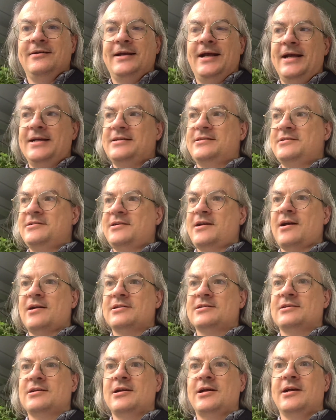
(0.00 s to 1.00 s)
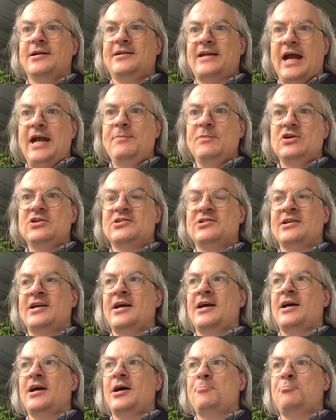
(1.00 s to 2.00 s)
is just gamers
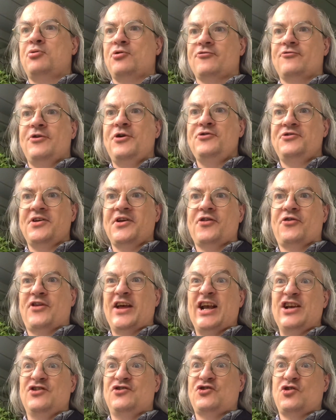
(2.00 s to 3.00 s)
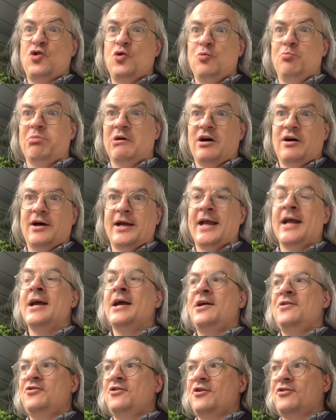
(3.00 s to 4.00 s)
perusing things to buy.
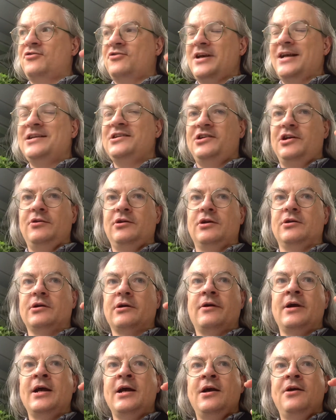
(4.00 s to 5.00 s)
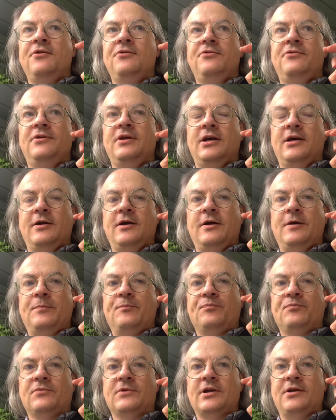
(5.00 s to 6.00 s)
The things, you know,
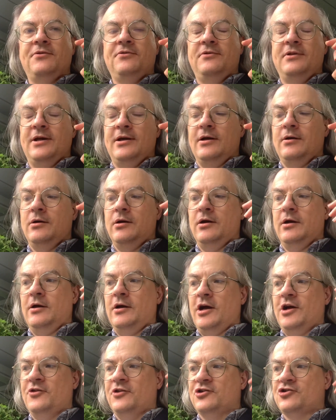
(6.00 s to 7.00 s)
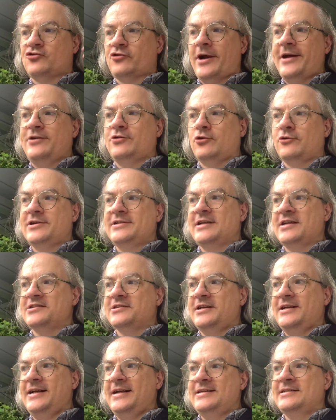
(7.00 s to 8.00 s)
the trade hall
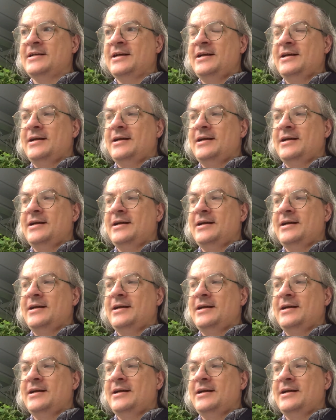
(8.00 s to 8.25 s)
essentially is